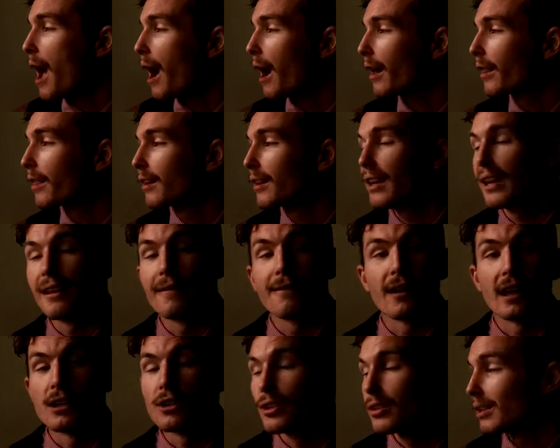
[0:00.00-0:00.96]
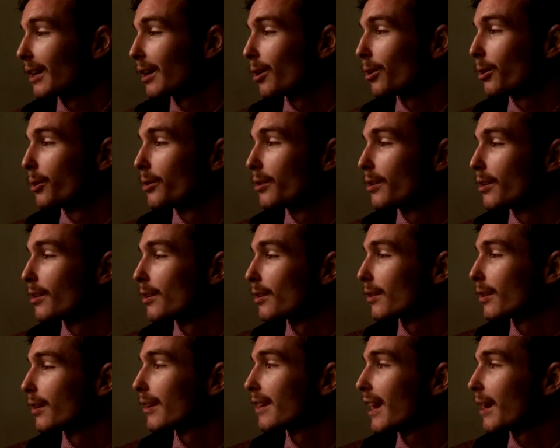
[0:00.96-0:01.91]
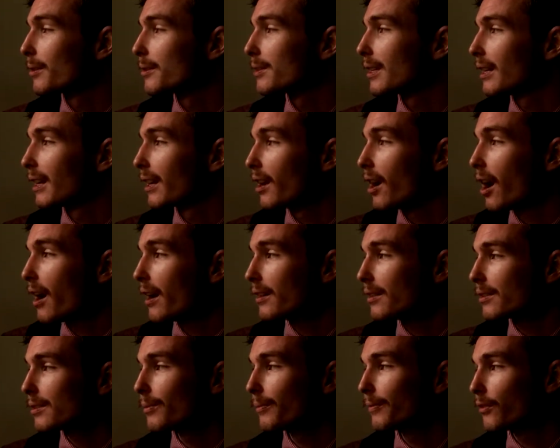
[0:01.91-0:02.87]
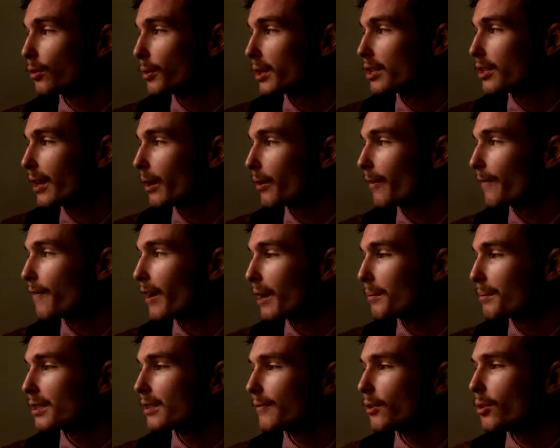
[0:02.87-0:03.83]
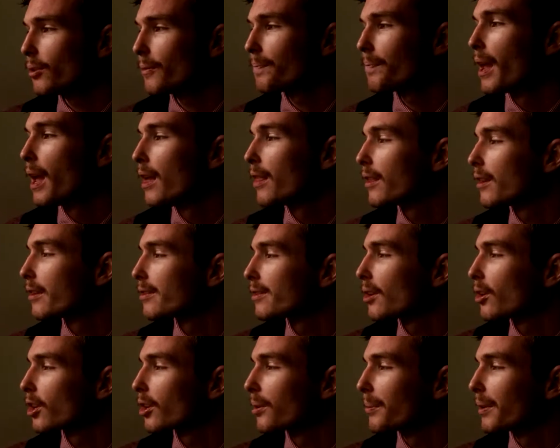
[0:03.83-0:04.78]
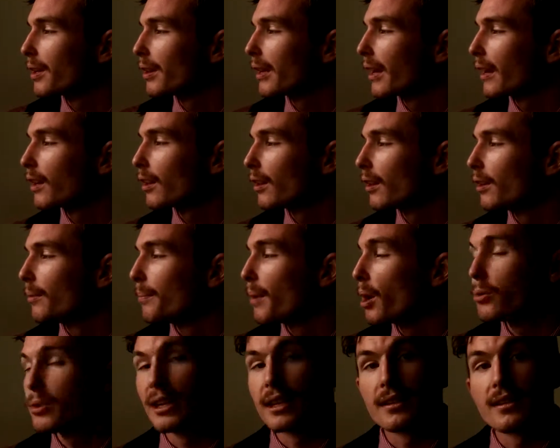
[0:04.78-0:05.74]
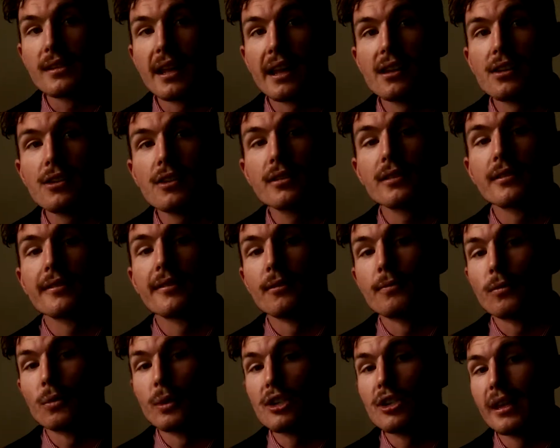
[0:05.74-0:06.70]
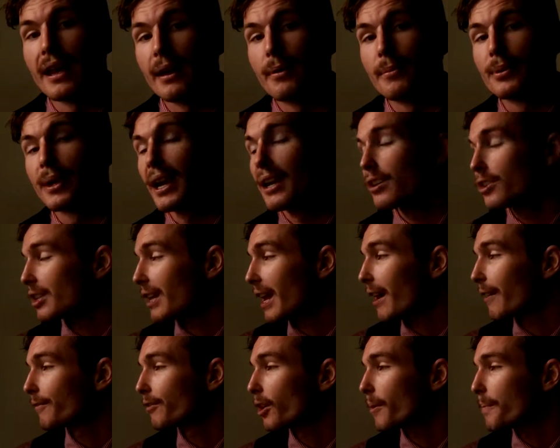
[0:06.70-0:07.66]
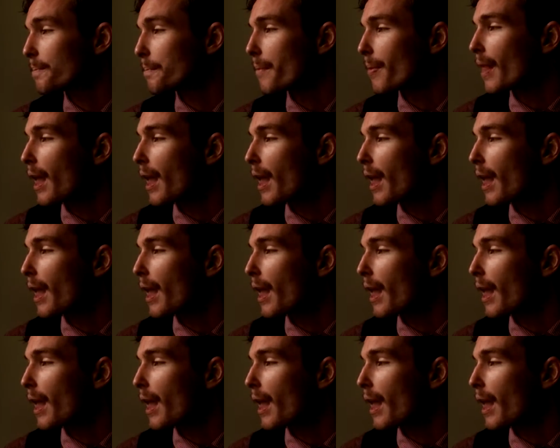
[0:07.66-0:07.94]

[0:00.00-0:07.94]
Other key features include the calcitic eyes, for which they were famous for, the circummolecular molting stages, of which they branched out from,